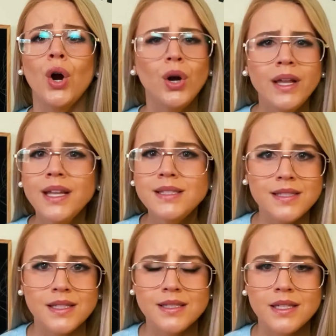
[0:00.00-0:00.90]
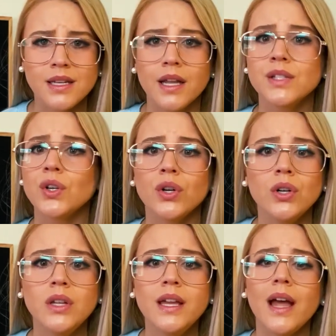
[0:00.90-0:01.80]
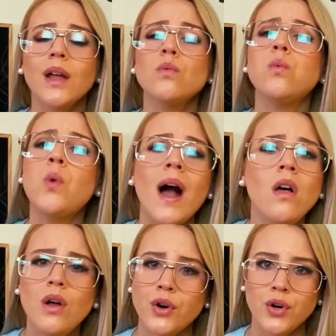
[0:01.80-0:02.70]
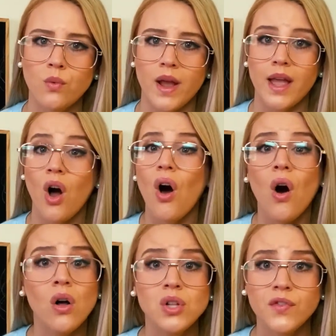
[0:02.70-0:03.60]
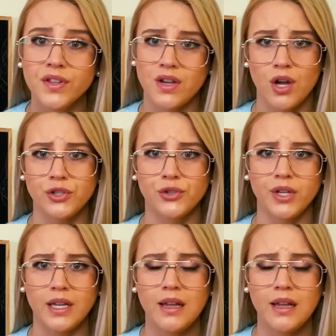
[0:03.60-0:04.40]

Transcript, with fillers: Hurricane season is early and well underway all over the country.